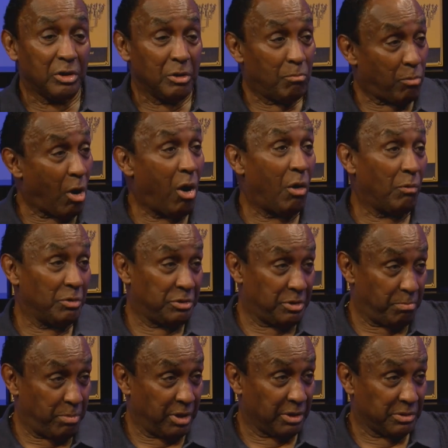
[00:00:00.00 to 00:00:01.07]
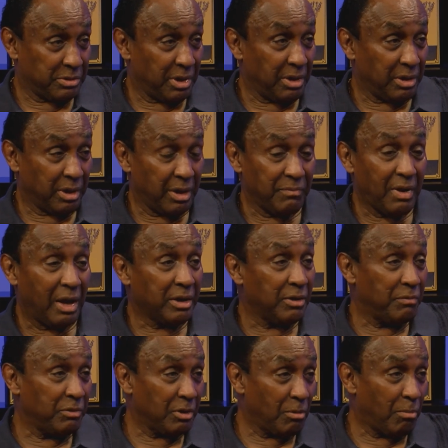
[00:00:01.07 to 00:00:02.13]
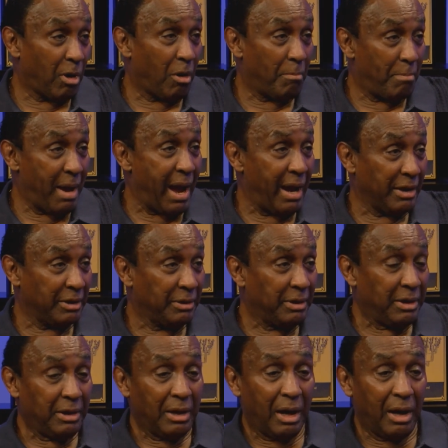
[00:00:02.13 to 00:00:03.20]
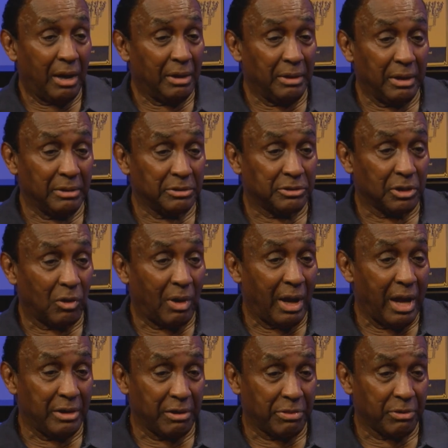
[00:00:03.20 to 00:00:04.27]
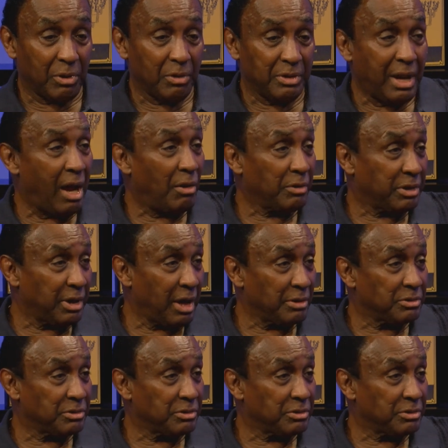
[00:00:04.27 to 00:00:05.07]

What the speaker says: the ball was the biggest thing in the game, not giving the ball back. And so I had a third down catch.